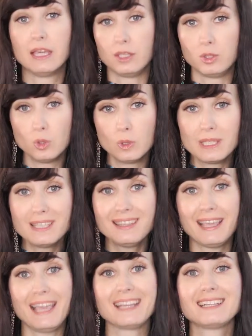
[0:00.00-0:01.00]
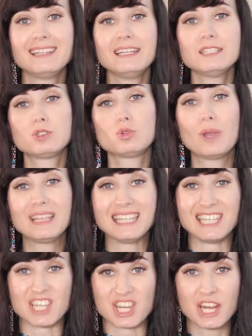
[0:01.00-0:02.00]
You'll need a clear
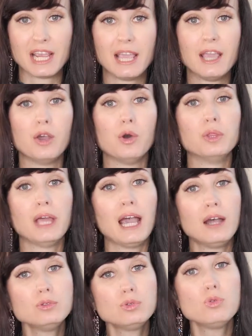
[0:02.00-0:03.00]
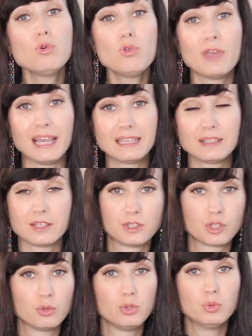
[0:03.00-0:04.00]
strategy on how to do that
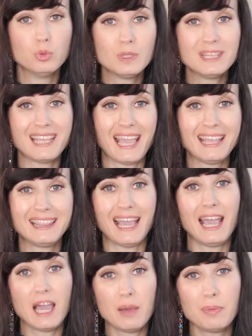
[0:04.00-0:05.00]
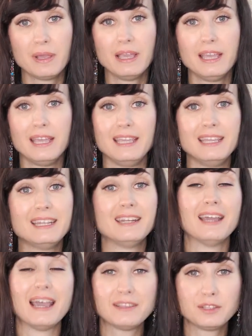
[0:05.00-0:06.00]
so you wouldn't end up in
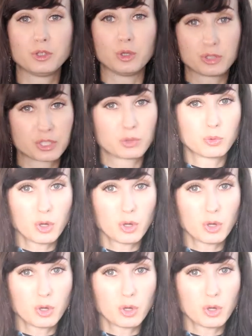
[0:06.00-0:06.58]
another toxic